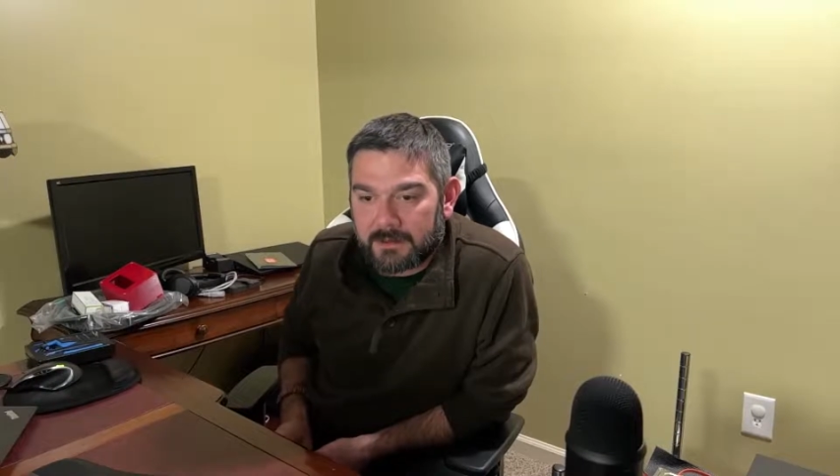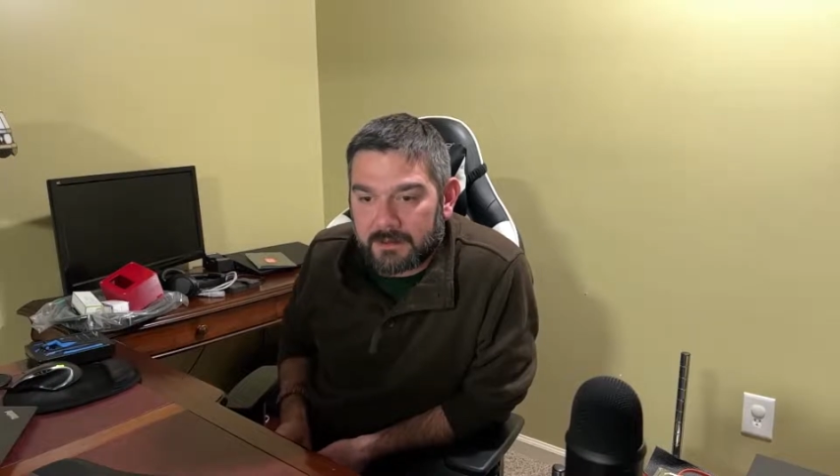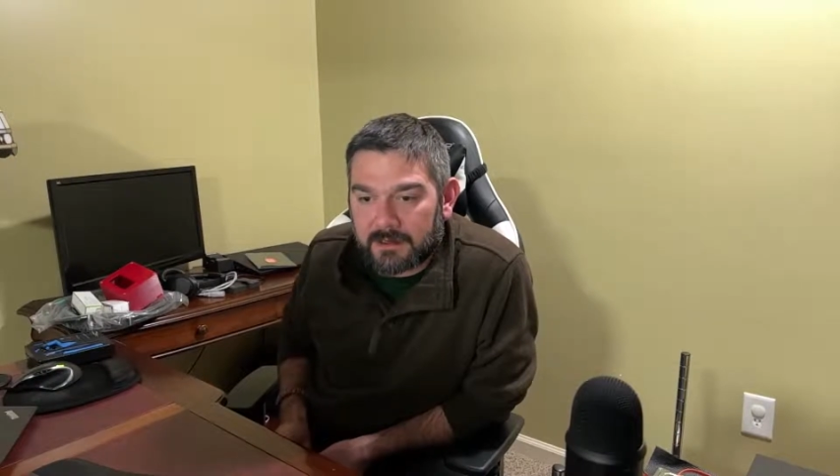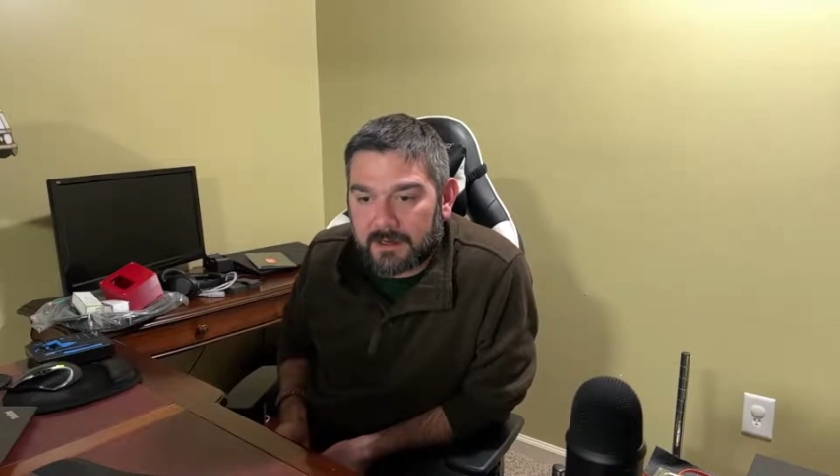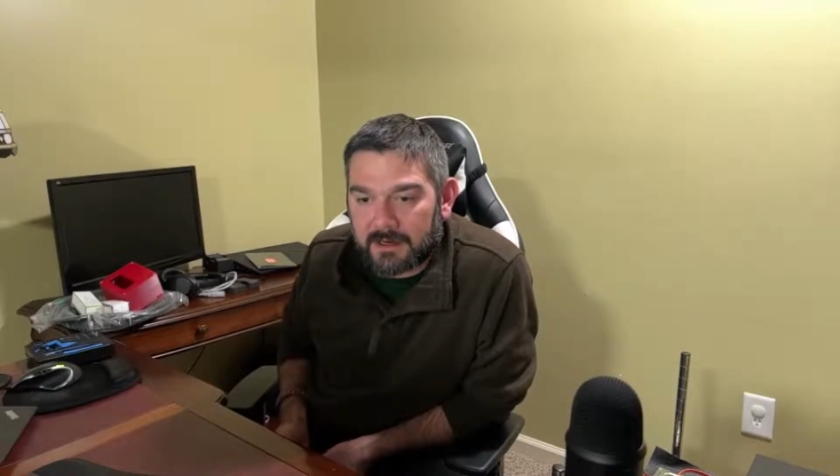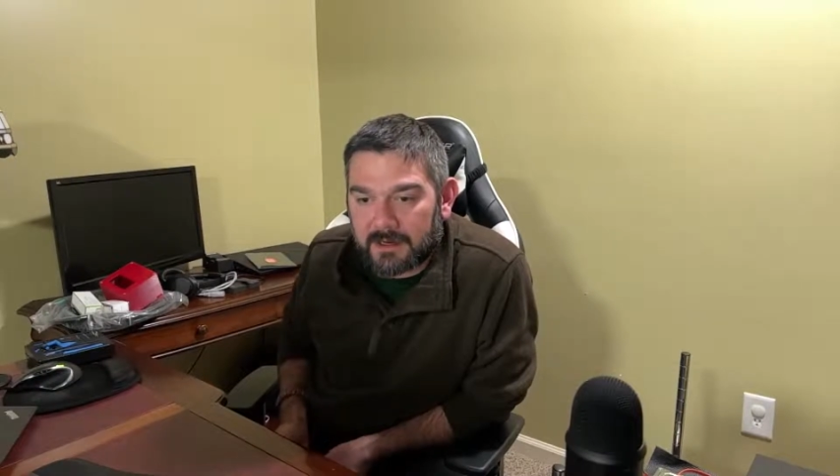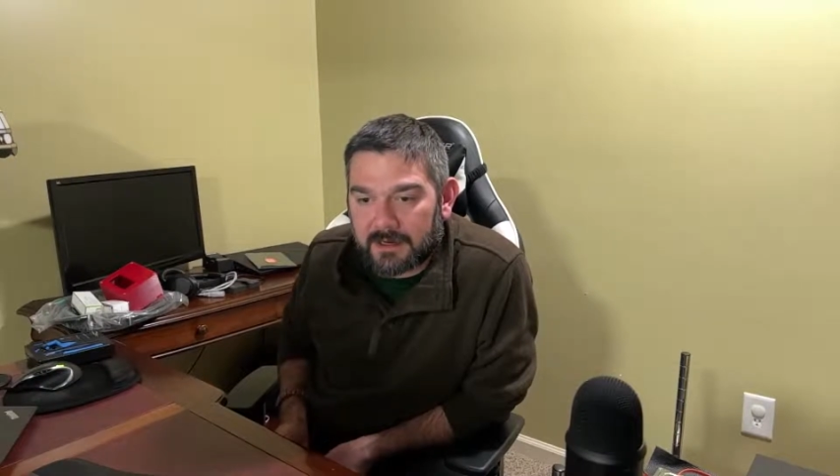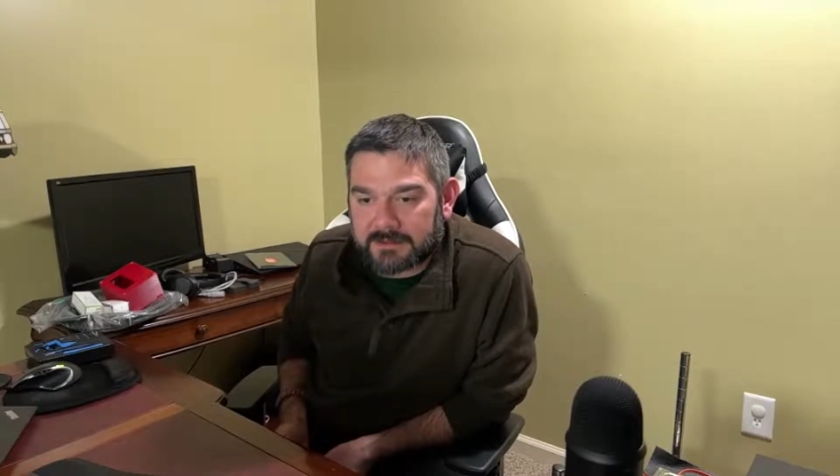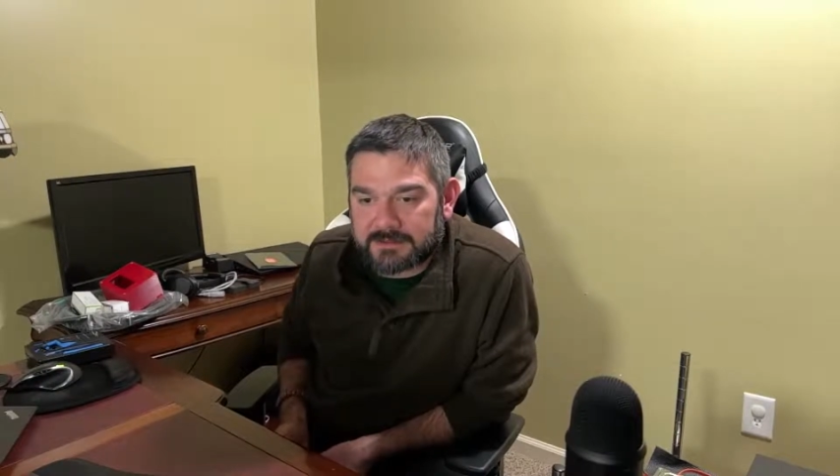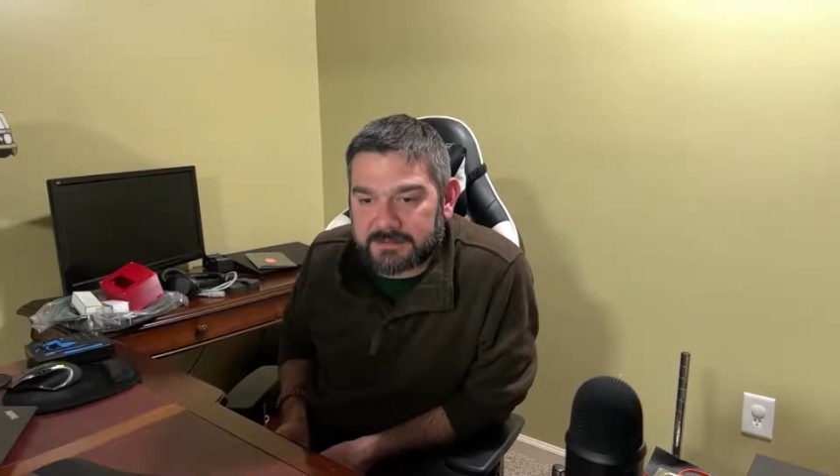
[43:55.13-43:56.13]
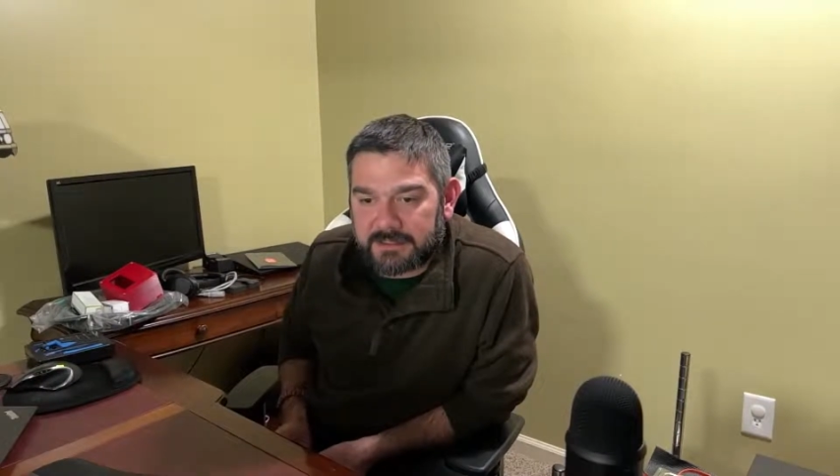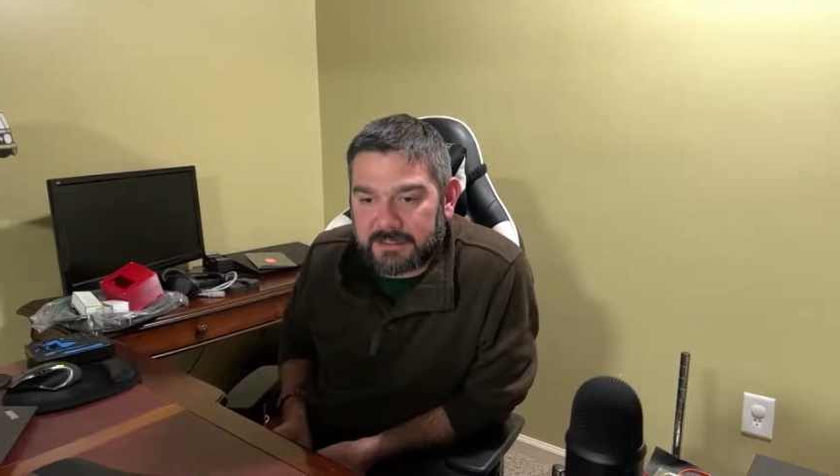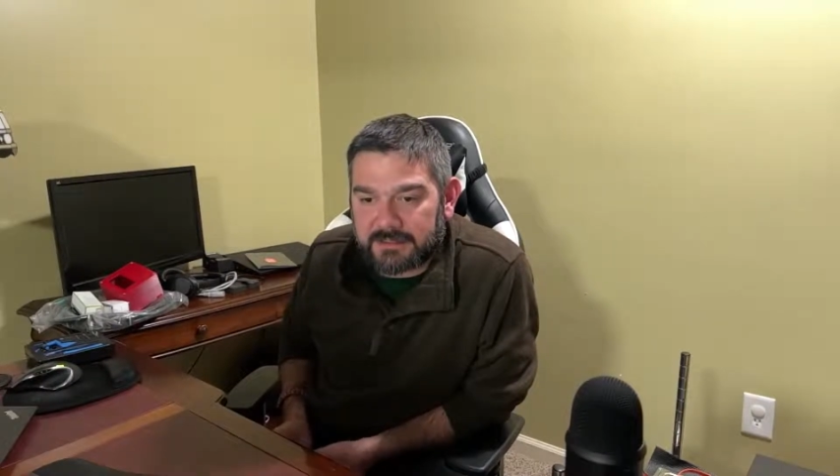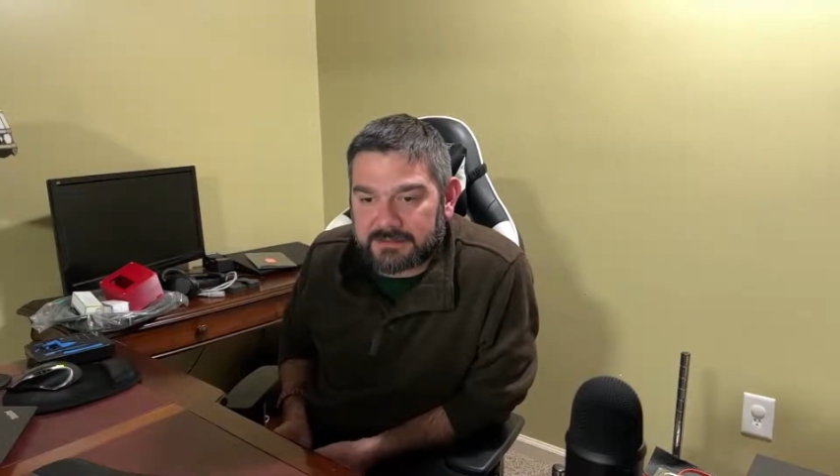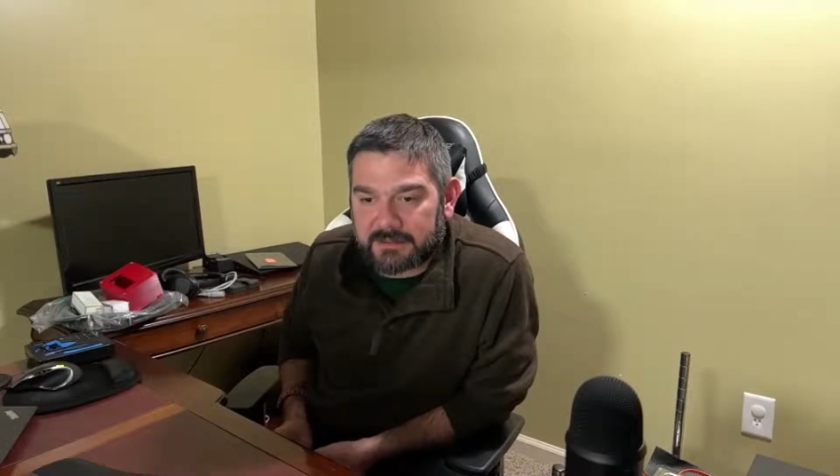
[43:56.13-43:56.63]
Let's
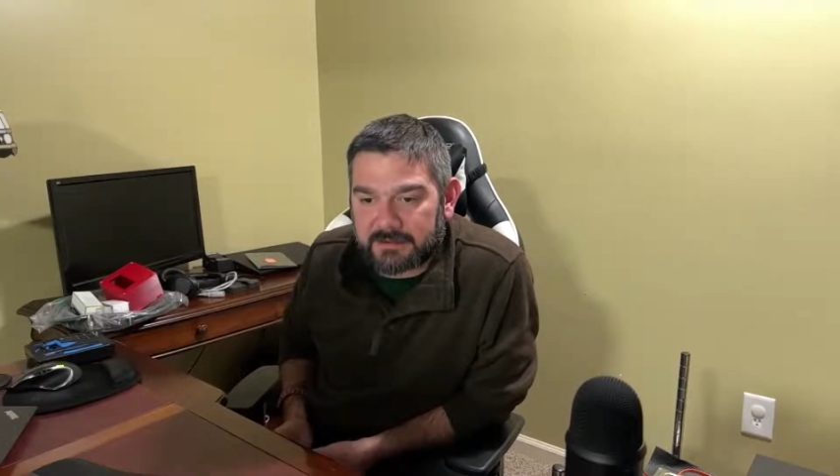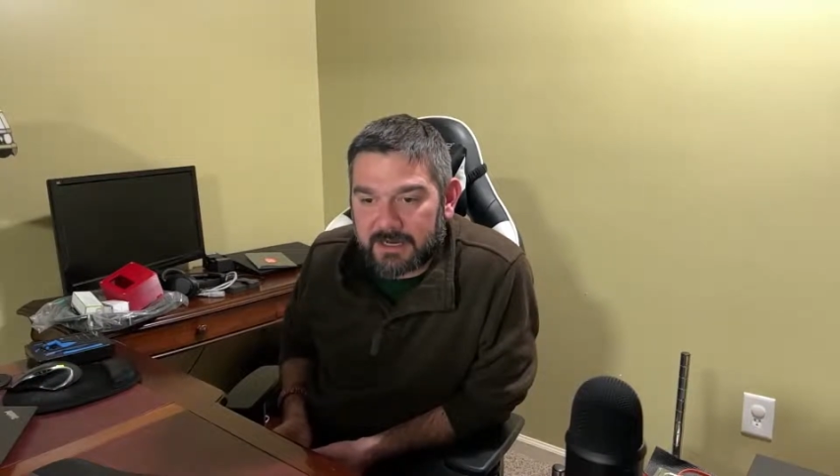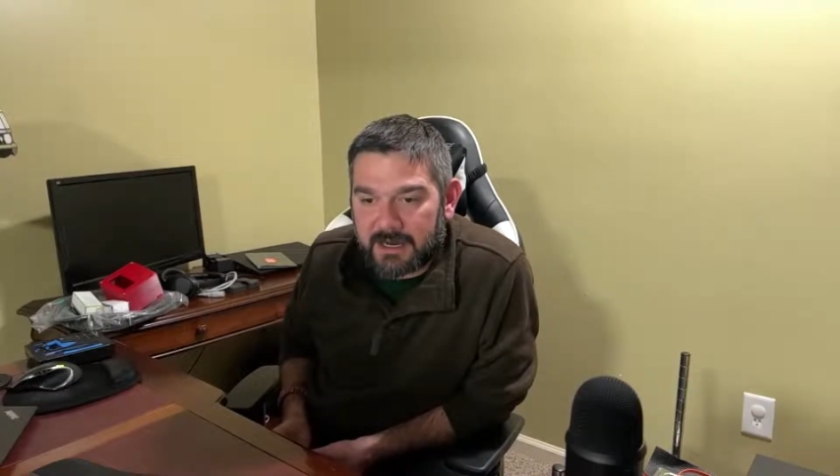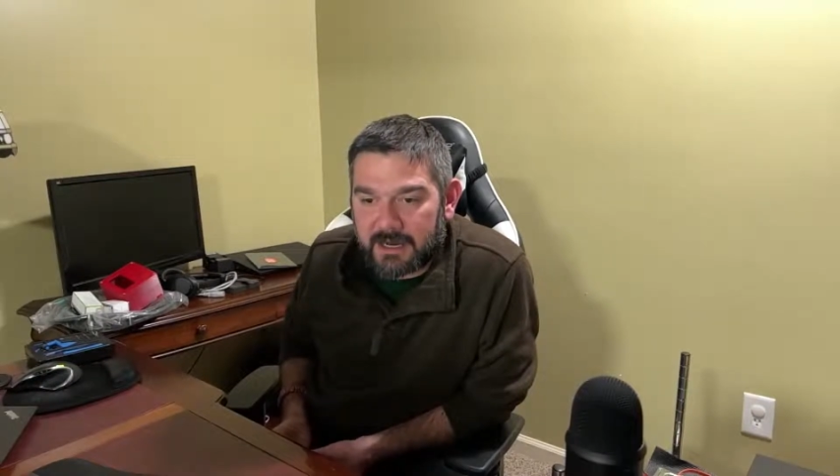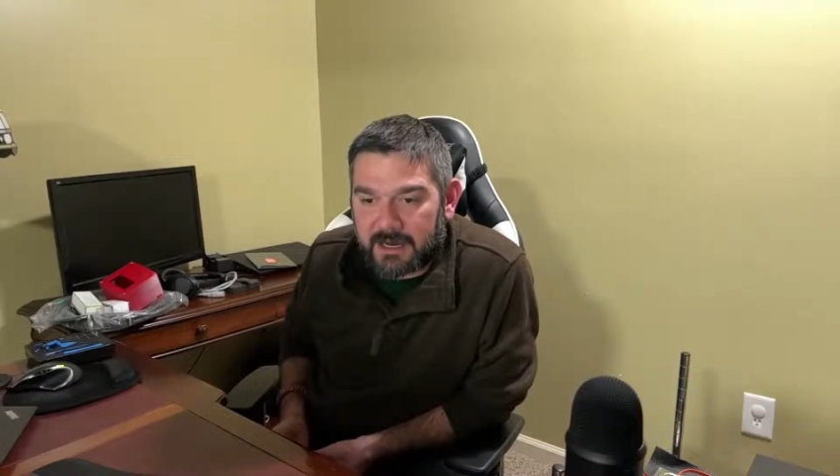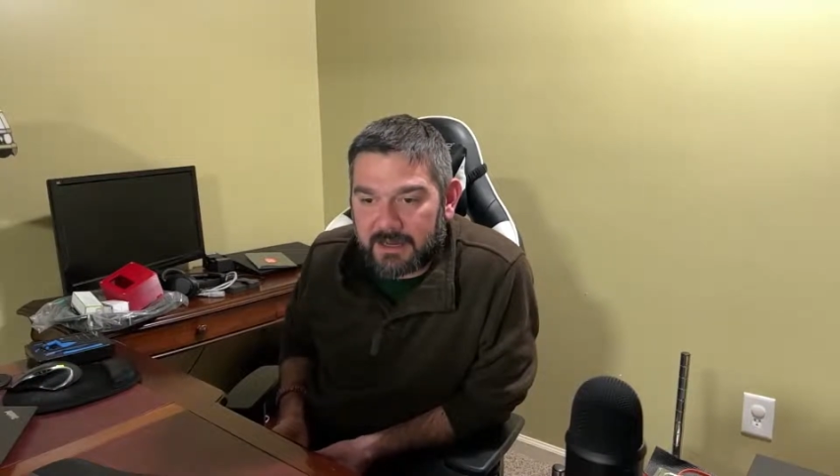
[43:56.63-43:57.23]
see, Integra Guy,